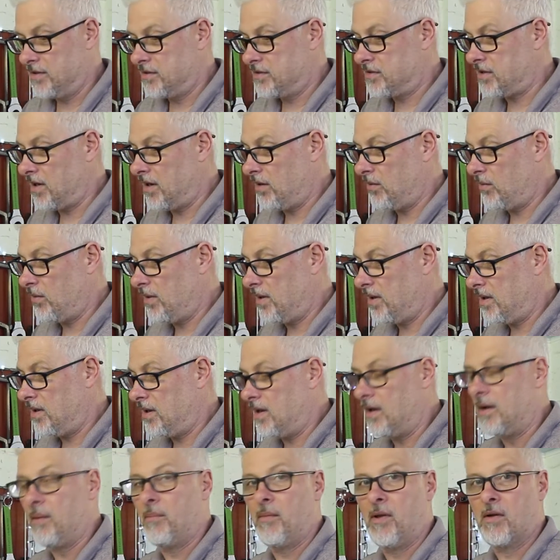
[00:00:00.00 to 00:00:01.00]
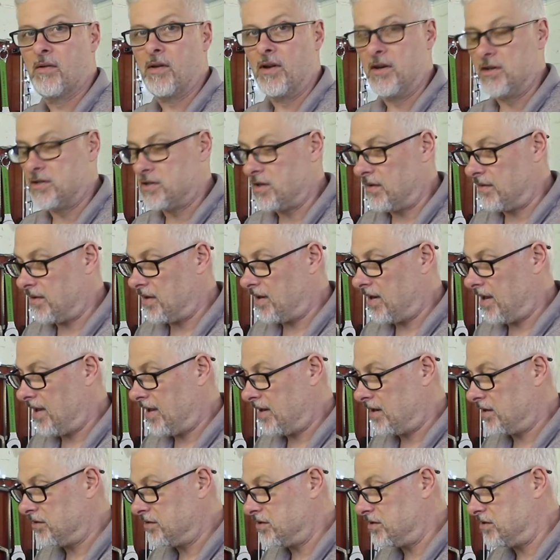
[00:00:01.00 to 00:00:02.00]
So, uh, and I'm not going to show you
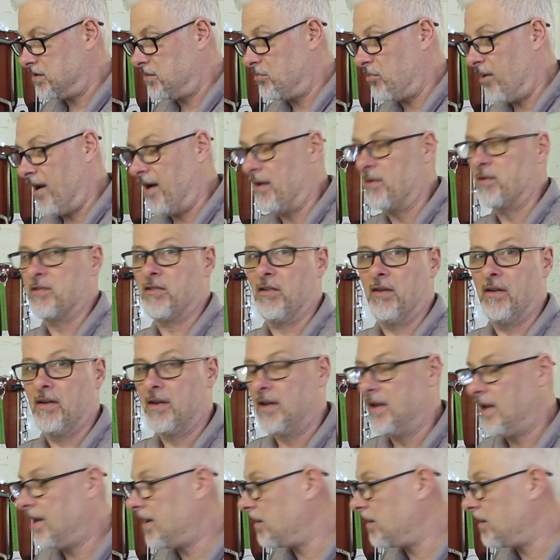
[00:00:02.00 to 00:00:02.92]
that because it's embarrassing.